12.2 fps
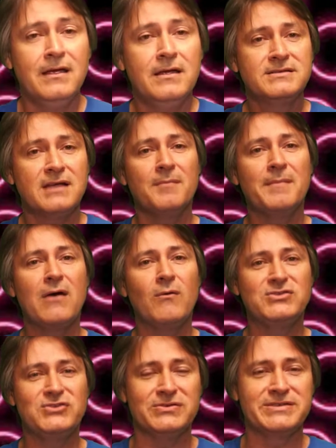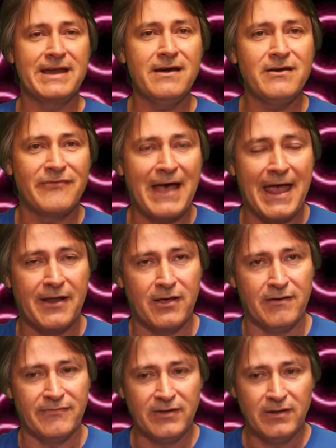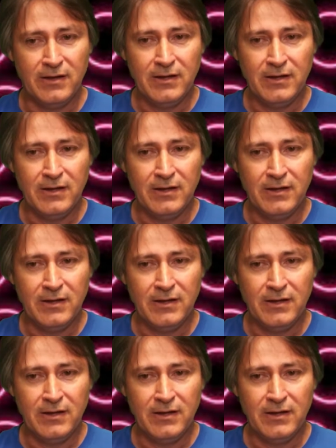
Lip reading: It's all about what you're terrified of.